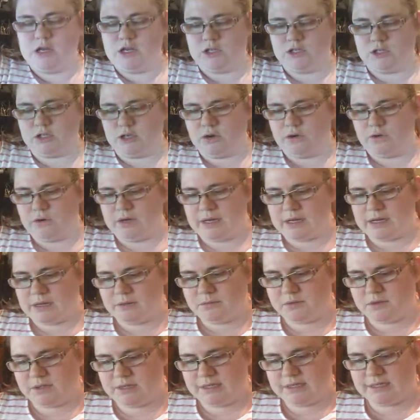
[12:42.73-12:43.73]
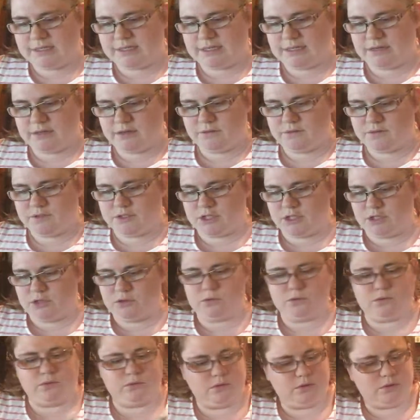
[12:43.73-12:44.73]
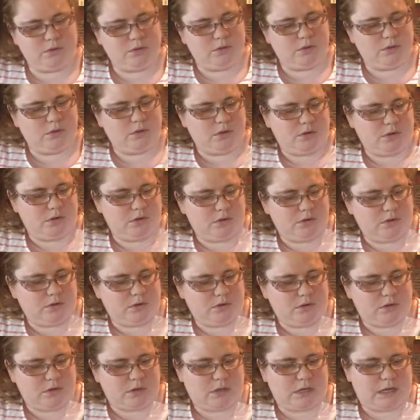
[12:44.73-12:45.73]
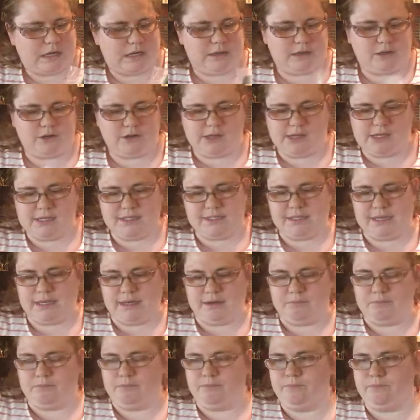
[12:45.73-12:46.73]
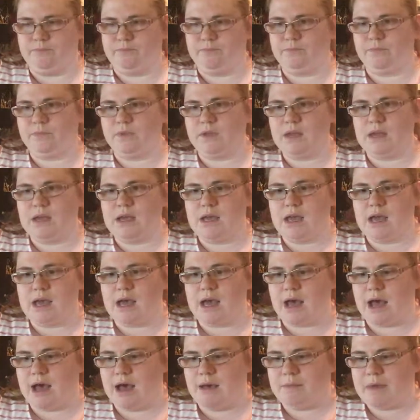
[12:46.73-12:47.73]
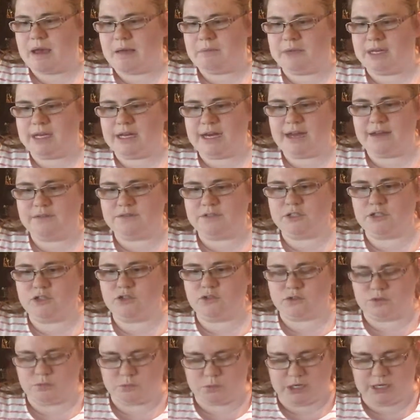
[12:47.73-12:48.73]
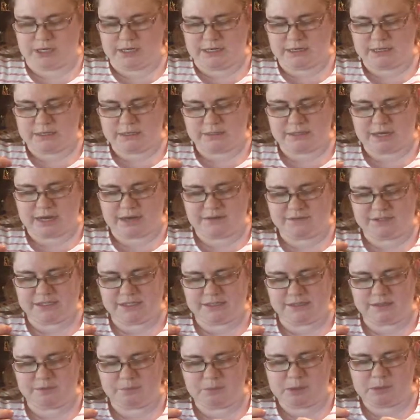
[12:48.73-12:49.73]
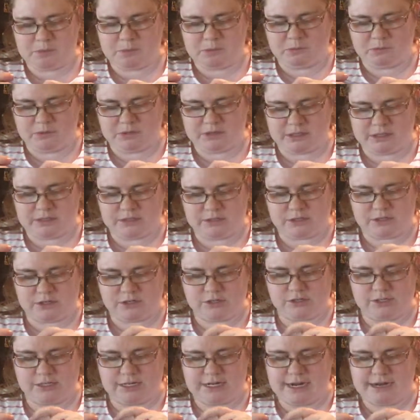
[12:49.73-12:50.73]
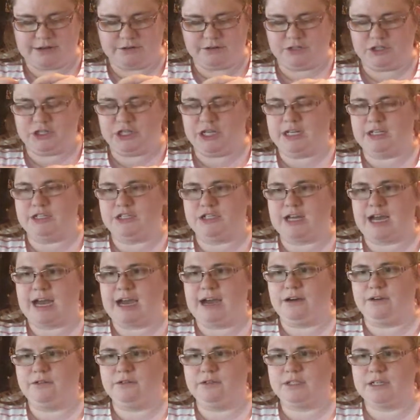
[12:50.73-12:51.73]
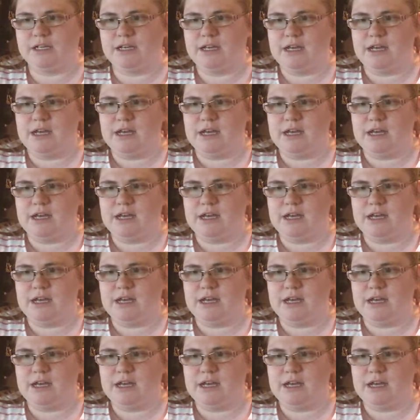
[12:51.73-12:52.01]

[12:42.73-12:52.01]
so it comes with a set of 2, and they're the same. I'm gonna have to do some reading because I've seen some people with concerns on how to change out